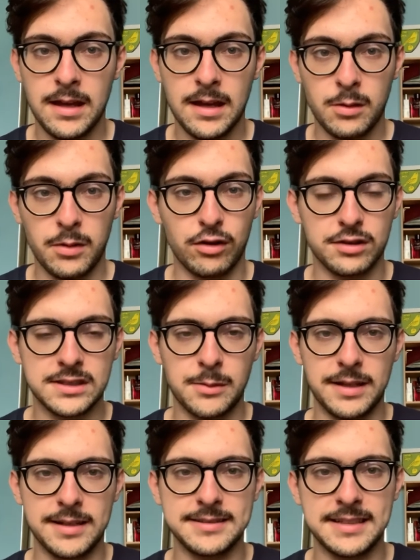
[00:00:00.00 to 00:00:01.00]
we've got
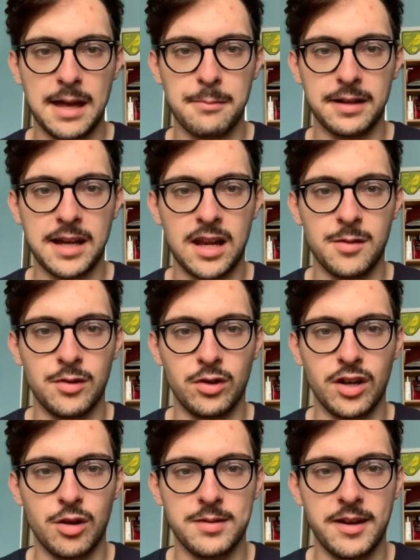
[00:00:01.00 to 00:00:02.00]
someone in Sam McCallum who
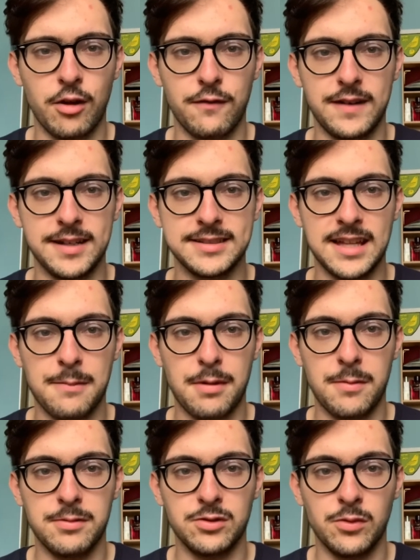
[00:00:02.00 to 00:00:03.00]
can hopefully hopefully step
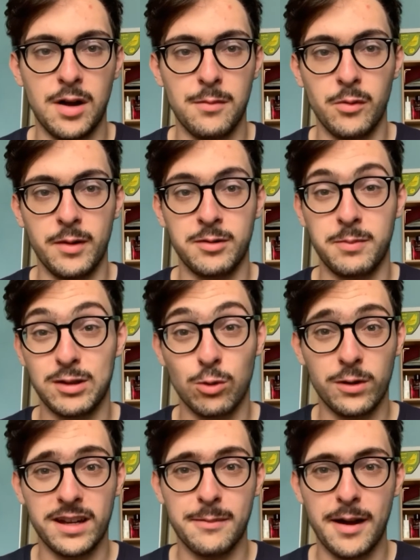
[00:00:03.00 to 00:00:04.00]
up as well. But we'll be
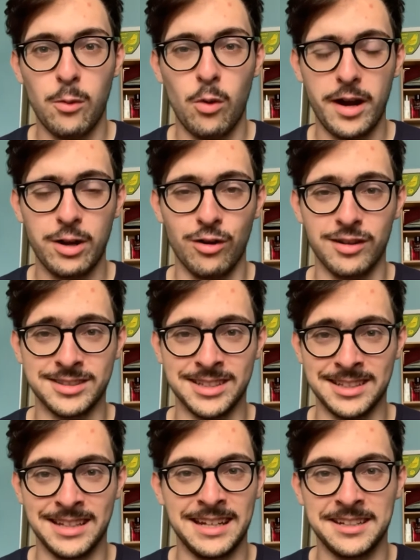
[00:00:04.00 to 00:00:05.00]
talking about why Norwich
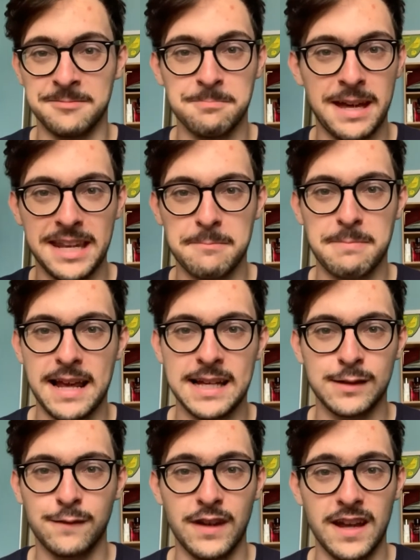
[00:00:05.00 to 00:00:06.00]
City need as many
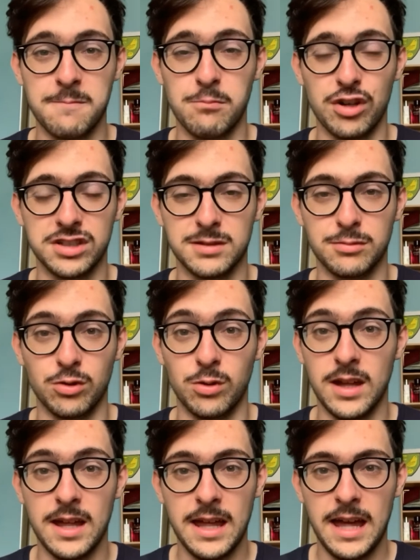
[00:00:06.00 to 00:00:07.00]
players fit and possible
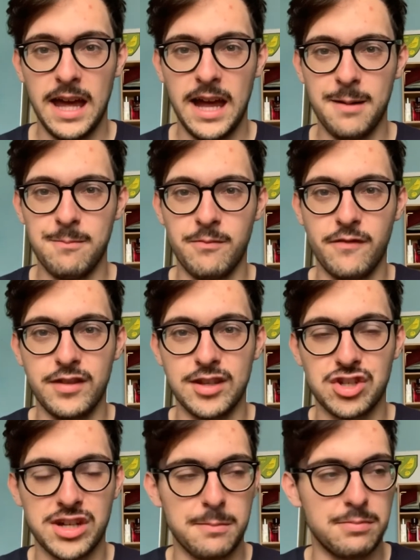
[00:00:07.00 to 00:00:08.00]
um, for this
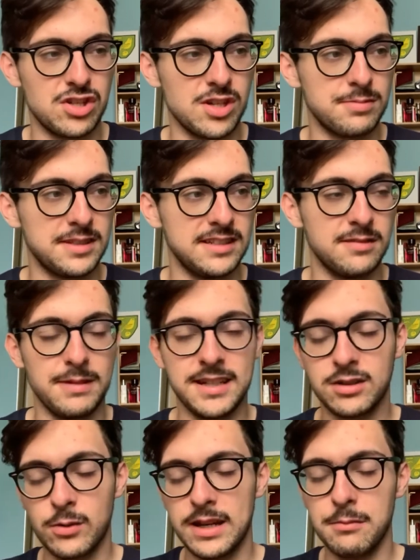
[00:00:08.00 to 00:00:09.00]
championship season. But
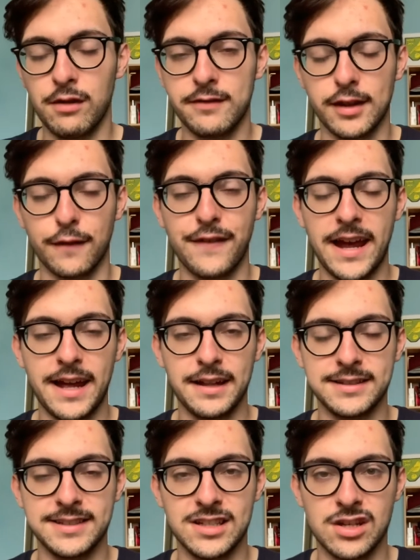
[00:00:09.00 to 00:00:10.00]
let's quickly move to the fan
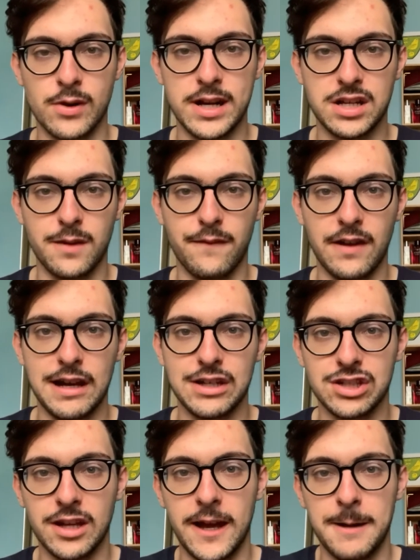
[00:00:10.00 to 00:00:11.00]
situation
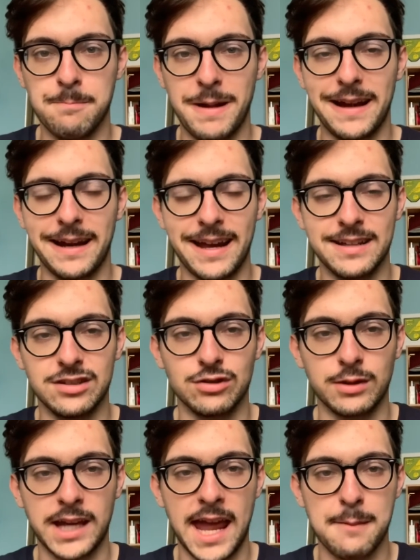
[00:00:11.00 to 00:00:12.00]
first. Um, Ben
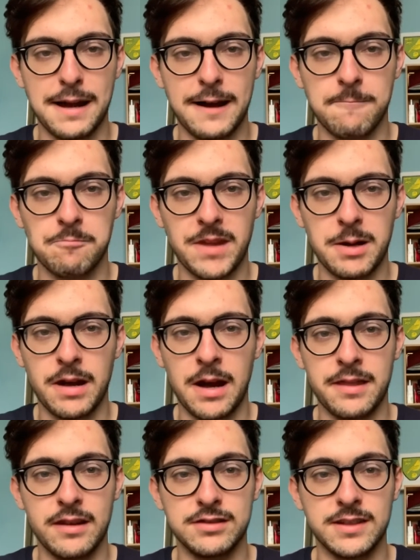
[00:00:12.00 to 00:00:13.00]
Kenzel came out,
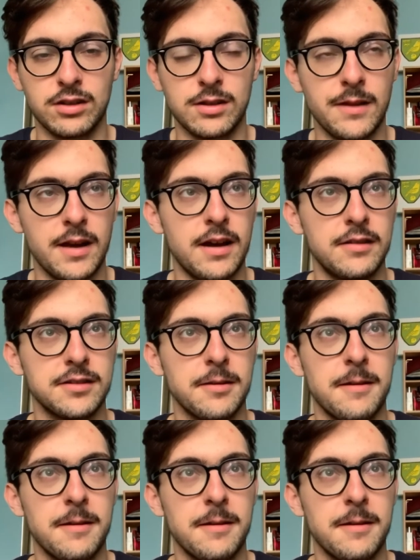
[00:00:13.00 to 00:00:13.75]
and there was, a, there was a,